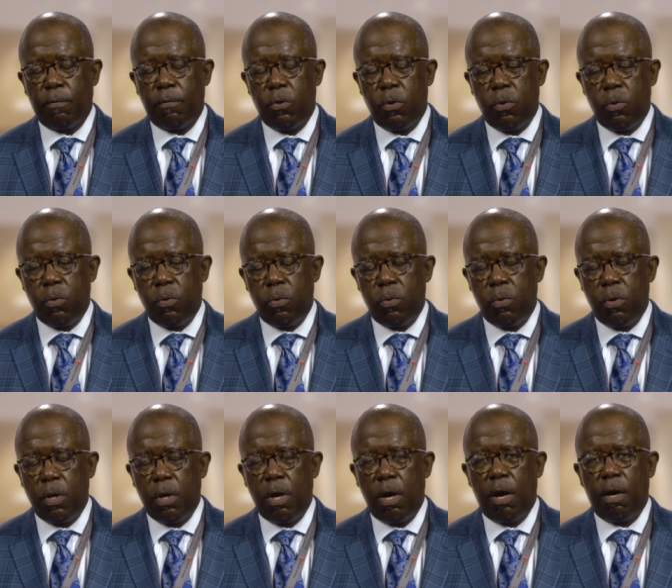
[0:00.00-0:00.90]
who
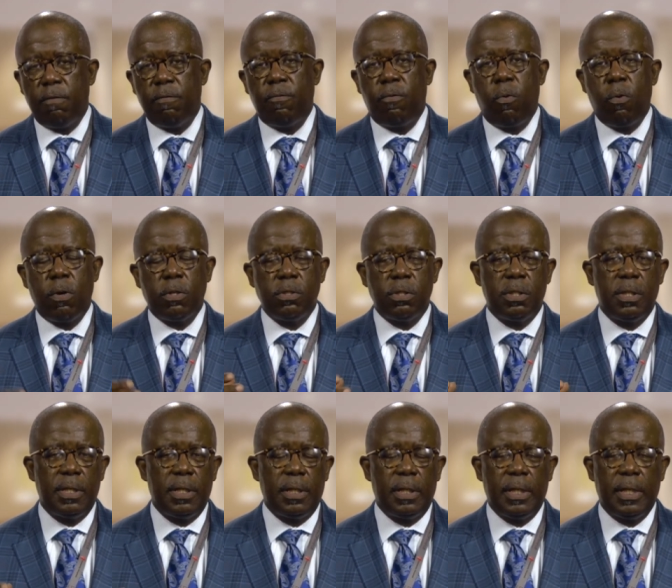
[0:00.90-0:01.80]

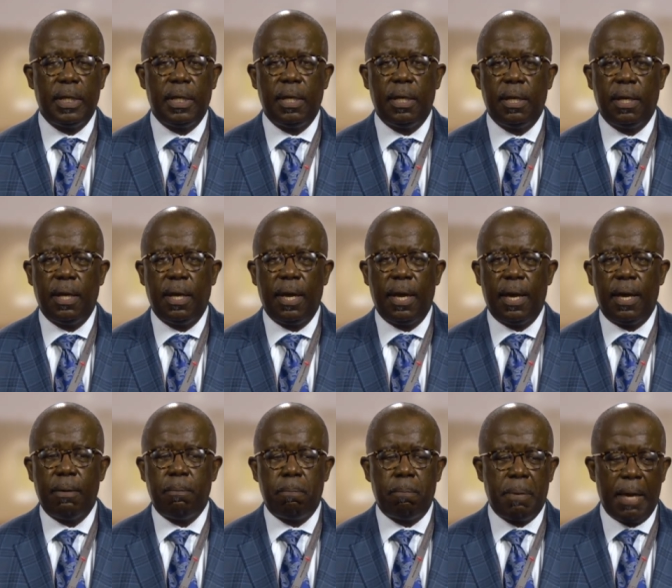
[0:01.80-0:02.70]
unfortunately
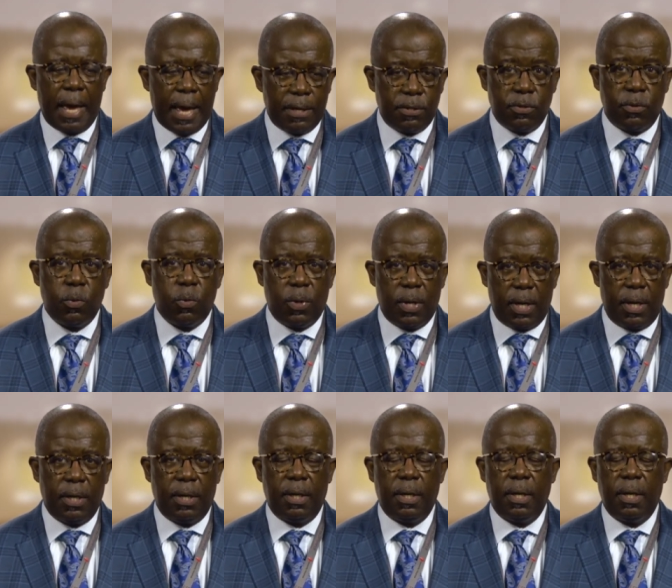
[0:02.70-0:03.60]
had passed
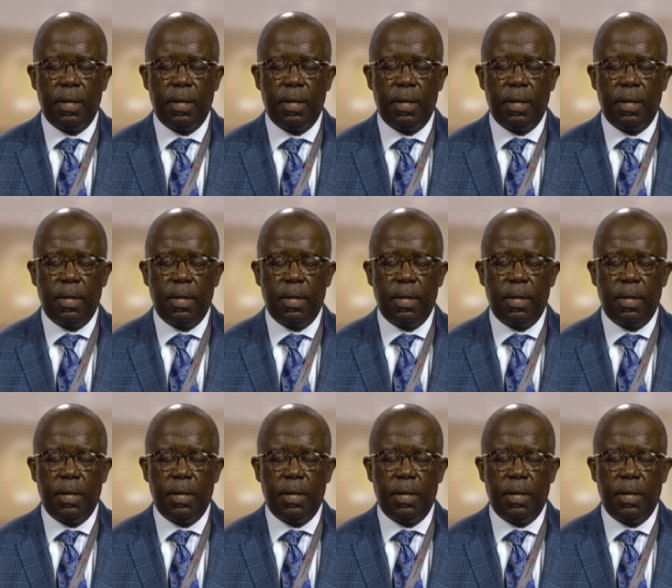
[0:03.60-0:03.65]
away,